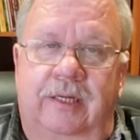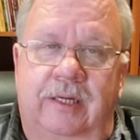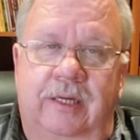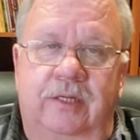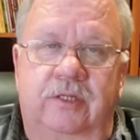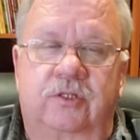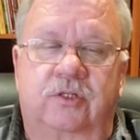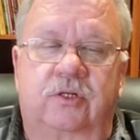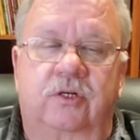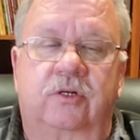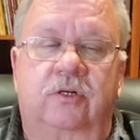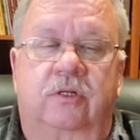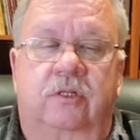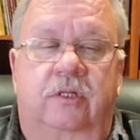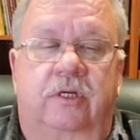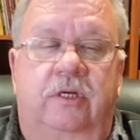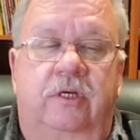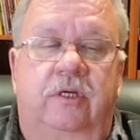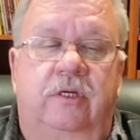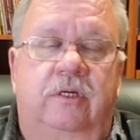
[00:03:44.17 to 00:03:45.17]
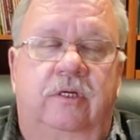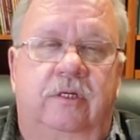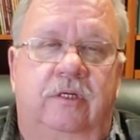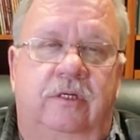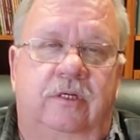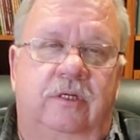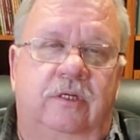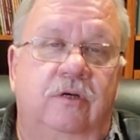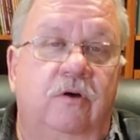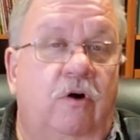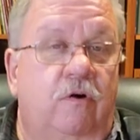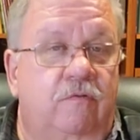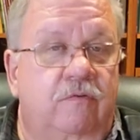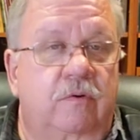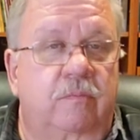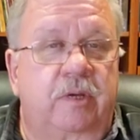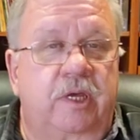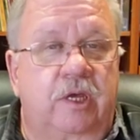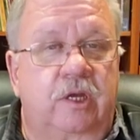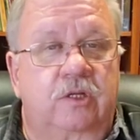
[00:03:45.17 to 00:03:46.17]
and certainly over
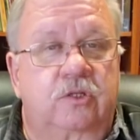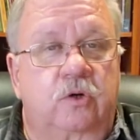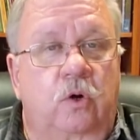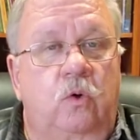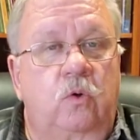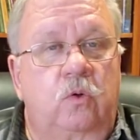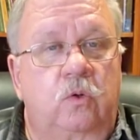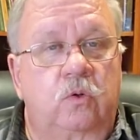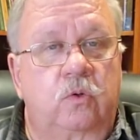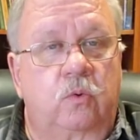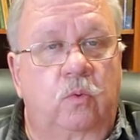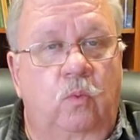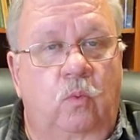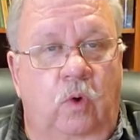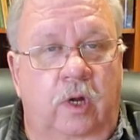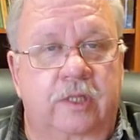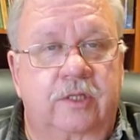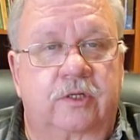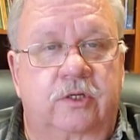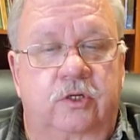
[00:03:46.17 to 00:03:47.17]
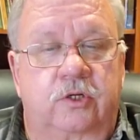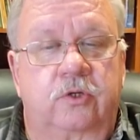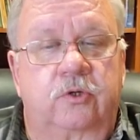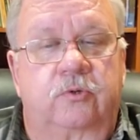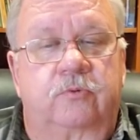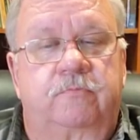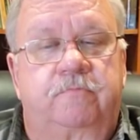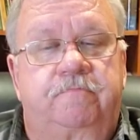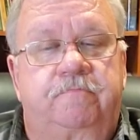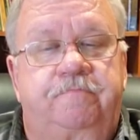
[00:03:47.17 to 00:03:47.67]
being told what to do.